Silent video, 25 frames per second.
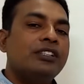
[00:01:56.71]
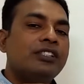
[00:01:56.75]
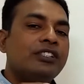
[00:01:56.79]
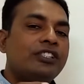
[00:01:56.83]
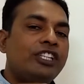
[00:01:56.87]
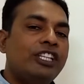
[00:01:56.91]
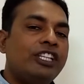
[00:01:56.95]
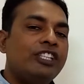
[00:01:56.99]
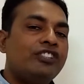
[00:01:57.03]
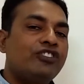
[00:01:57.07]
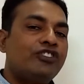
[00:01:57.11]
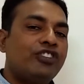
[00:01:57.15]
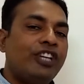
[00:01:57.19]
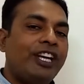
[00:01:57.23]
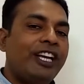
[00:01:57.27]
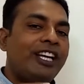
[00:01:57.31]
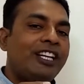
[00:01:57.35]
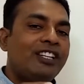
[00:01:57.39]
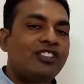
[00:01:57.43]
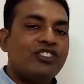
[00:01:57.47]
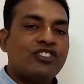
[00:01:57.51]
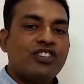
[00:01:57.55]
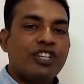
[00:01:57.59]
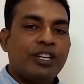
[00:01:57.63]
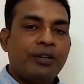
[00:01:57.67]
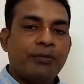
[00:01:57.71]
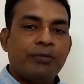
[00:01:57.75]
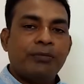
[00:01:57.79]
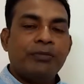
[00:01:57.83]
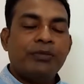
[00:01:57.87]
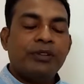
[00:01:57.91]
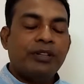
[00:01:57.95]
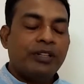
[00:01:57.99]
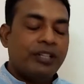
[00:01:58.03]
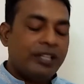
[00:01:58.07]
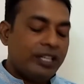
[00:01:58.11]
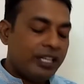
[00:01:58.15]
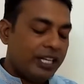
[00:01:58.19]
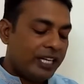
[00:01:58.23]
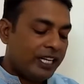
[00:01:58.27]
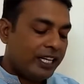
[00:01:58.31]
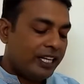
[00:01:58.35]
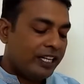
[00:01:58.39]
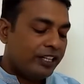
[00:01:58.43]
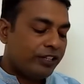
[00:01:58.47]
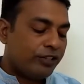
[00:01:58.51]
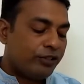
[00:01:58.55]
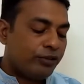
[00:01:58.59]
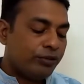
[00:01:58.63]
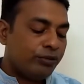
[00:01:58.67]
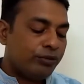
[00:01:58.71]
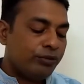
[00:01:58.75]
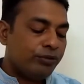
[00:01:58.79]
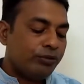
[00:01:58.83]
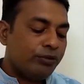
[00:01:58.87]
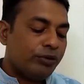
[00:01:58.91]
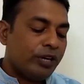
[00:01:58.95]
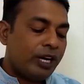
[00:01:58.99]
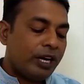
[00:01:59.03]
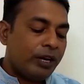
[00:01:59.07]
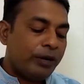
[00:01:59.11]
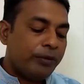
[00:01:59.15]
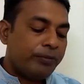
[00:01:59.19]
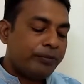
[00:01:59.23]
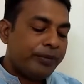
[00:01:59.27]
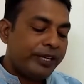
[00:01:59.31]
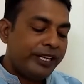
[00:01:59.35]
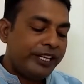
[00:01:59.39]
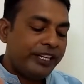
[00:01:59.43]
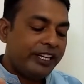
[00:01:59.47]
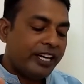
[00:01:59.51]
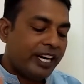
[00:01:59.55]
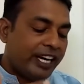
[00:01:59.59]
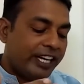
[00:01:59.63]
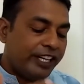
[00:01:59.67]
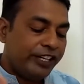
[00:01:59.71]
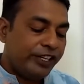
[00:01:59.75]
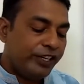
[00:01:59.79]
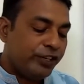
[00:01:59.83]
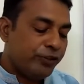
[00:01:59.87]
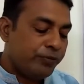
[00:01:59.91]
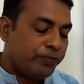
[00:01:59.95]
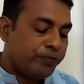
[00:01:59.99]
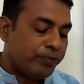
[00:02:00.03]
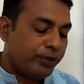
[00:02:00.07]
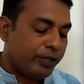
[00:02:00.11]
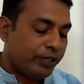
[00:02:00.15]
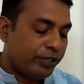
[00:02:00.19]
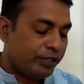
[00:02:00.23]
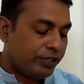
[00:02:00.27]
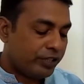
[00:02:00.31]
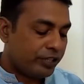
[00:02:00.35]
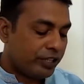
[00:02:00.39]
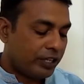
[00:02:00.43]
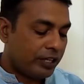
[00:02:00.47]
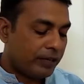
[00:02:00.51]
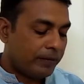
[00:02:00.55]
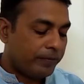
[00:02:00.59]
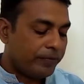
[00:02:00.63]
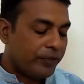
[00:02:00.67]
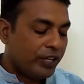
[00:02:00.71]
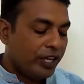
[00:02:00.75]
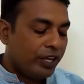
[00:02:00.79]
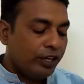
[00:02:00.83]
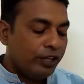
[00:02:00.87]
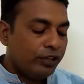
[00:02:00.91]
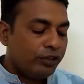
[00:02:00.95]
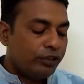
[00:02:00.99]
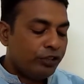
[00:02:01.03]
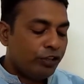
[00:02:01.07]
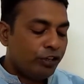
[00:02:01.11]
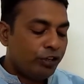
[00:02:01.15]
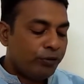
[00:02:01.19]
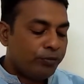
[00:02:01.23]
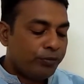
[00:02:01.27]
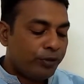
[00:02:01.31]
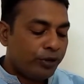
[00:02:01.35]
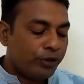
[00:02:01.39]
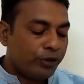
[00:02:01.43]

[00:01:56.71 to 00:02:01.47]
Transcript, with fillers: she changed him to be a new person. Though